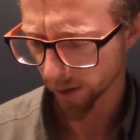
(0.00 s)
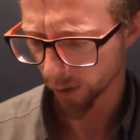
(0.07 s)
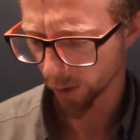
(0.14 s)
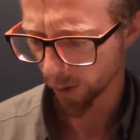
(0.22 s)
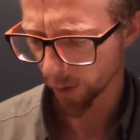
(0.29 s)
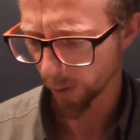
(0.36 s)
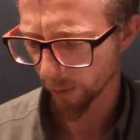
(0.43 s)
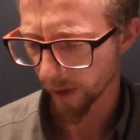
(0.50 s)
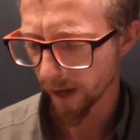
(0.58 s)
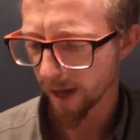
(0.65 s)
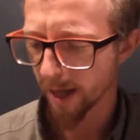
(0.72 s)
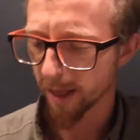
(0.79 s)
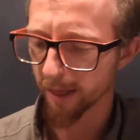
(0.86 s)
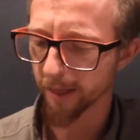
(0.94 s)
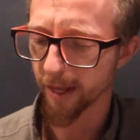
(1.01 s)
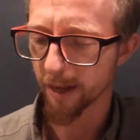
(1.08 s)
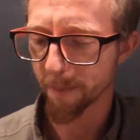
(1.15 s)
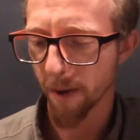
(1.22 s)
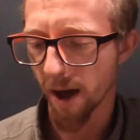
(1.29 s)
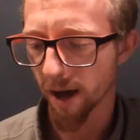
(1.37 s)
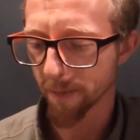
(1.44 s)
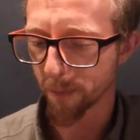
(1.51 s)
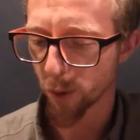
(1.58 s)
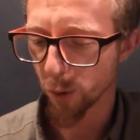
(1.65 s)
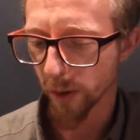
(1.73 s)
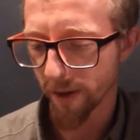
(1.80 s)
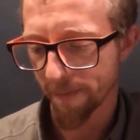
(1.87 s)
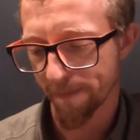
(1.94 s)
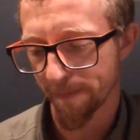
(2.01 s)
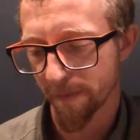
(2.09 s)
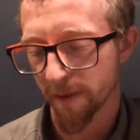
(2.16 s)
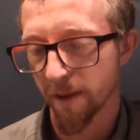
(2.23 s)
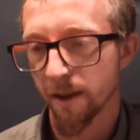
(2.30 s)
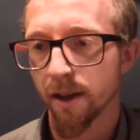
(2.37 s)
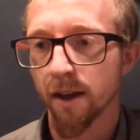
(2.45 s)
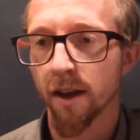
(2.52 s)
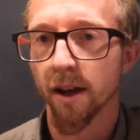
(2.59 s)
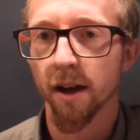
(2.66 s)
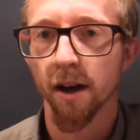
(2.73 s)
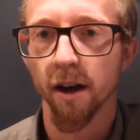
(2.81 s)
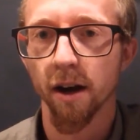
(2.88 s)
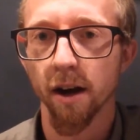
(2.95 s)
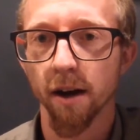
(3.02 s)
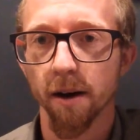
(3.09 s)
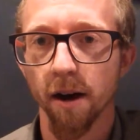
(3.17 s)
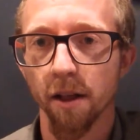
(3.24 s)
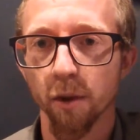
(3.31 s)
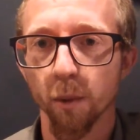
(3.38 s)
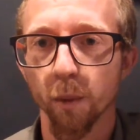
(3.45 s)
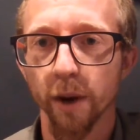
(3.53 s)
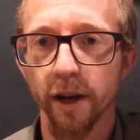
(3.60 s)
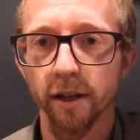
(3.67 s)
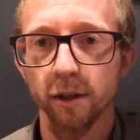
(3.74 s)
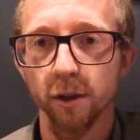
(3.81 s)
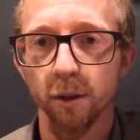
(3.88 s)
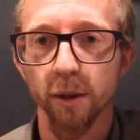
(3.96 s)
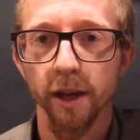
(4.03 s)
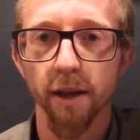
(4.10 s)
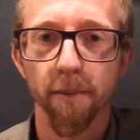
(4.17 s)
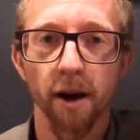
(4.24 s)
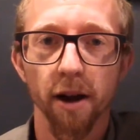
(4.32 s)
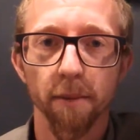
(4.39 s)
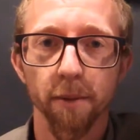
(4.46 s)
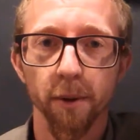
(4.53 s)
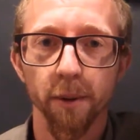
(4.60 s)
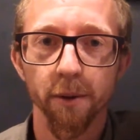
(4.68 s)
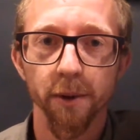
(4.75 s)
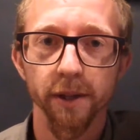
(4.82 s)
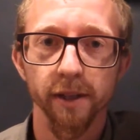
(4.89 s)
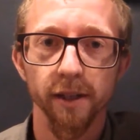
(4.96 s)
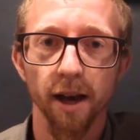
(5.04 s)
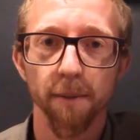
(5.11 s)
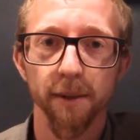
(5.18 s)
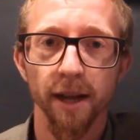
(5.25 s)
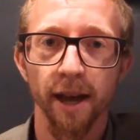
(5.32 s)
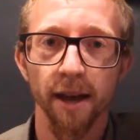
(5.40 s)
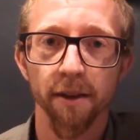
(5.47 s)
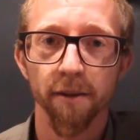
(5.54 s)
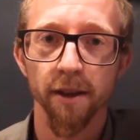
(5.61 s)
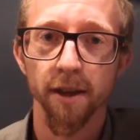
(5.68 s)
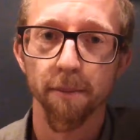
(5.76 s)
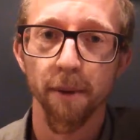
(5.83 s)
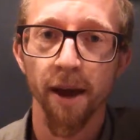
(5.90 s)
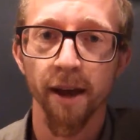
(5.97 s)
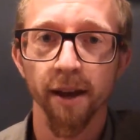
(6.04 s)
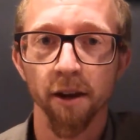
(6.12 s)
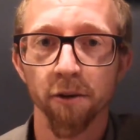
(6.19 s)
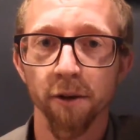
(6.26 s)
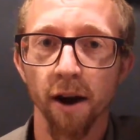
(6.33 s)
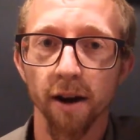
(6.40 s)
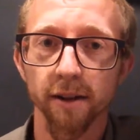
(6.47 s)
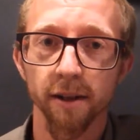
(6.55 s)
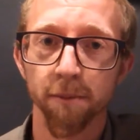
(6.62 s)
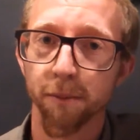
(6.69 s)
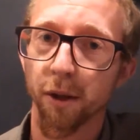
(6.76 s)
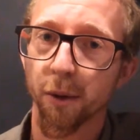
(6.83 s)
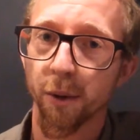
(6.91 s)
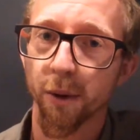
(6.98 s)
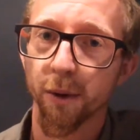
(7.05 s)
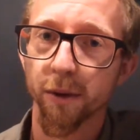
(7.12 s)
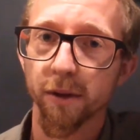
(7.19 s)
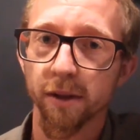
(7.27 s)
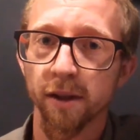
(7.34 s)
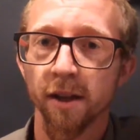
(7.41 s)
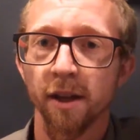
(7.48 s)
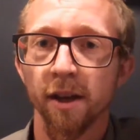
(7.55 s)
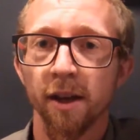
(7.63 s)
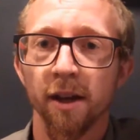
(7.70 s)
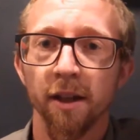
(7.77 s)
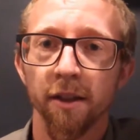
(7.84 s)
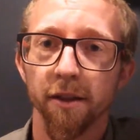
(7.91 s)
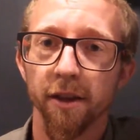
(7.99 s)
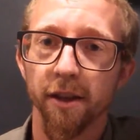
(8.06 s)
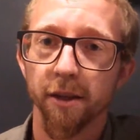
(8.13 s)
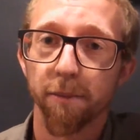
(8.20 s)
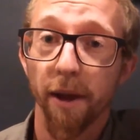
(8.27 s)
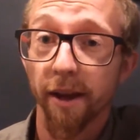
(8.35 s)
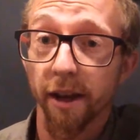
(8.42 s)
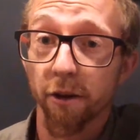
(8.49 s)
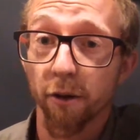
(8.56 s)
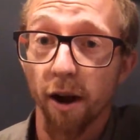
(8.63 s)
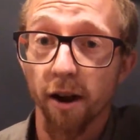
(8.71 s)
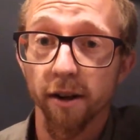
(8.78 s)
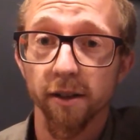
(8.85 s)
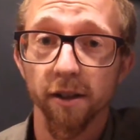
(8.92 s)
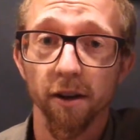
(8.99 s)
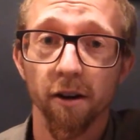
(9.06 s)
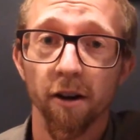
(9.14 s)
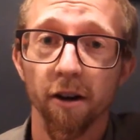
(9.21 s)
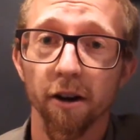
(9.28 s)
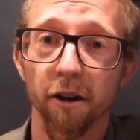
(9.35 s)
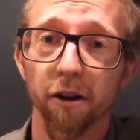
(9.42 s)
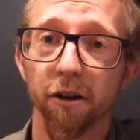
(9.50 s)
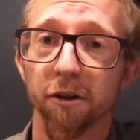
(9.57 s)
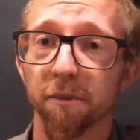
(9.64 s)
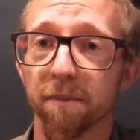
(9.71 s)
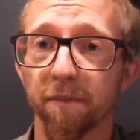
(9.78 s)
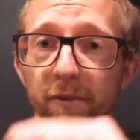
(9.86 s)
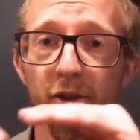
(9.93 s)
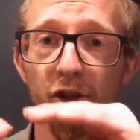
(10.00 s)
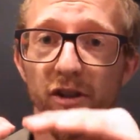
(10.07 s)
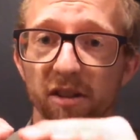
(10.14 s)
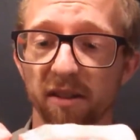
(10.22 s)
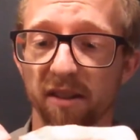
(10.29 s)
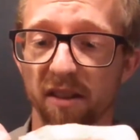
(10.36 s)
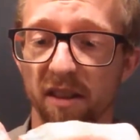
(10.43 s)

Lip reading: to Lake Mahinapua. On the way to Lake Mahinapua, we stopped at the Pancake Rocks and Blowholes. These Pancake Rocks are just